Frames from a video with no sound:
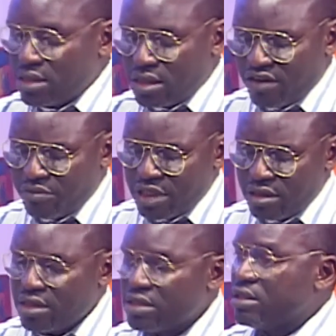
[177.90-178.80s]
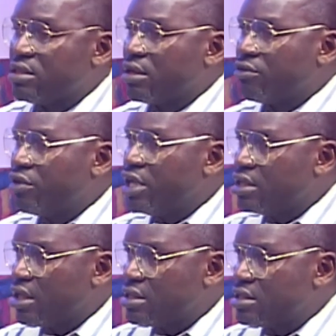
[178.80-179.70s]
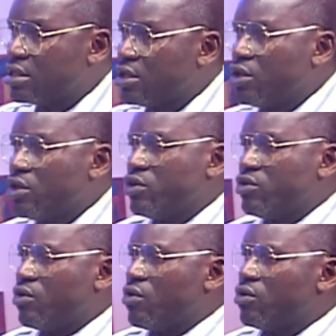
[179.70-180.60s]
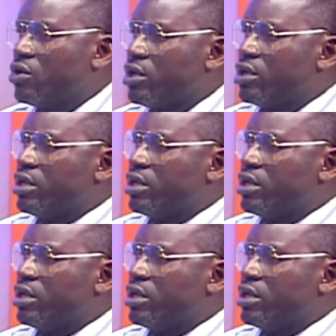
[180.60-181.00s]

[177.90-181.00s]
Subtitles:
have been disintegrated, you know, they